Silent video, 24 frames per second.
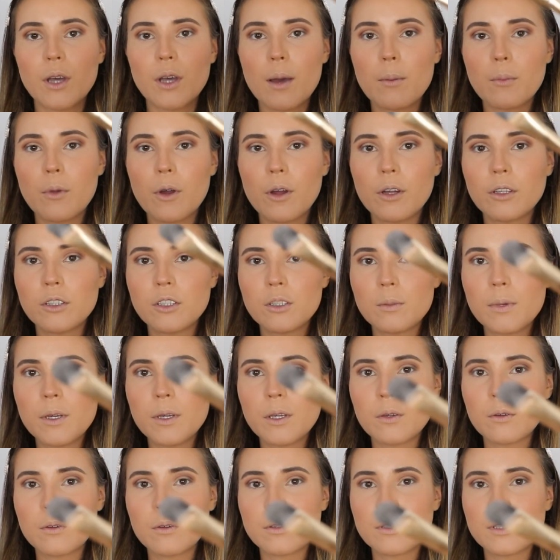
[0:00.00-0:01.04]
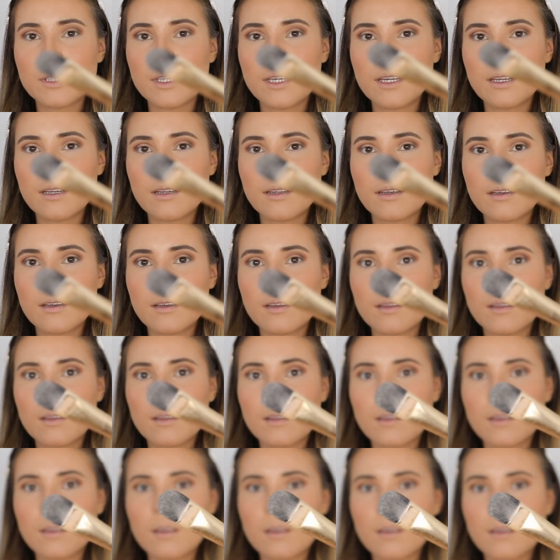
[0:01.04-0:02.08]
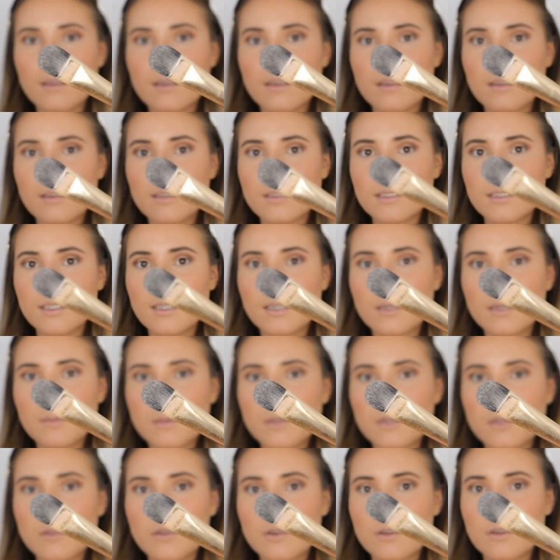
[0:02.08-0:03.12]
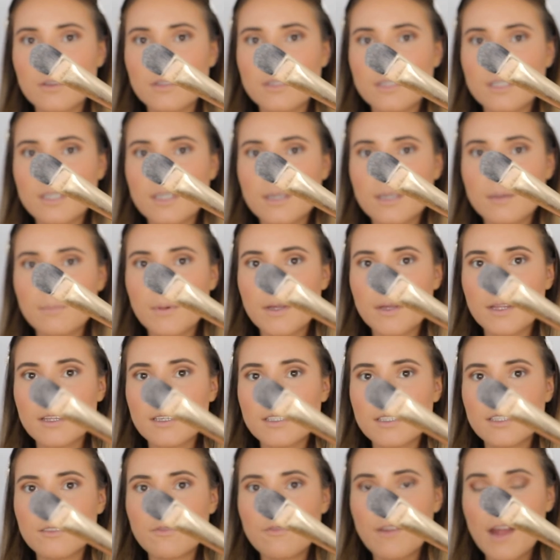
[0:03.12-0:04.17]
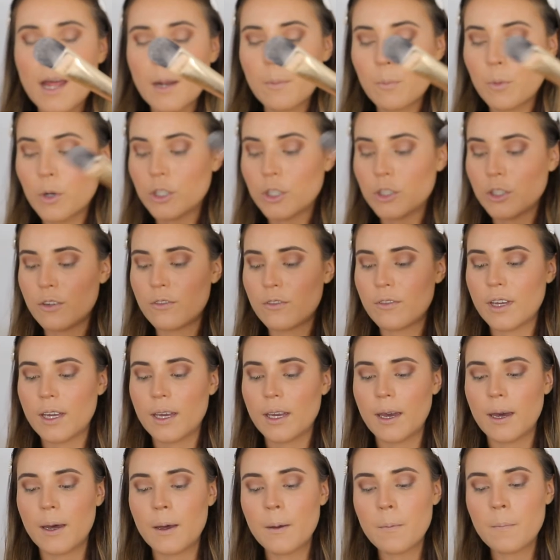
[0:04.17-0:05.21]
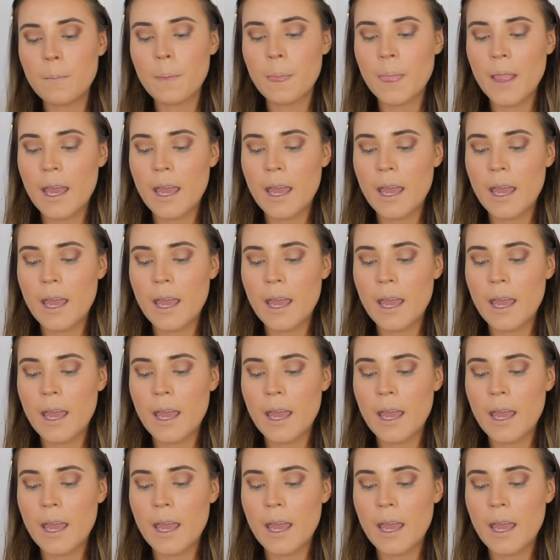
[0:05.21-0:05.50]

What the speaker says: going to be using, it's a little bit dirty, but this flat brush over here,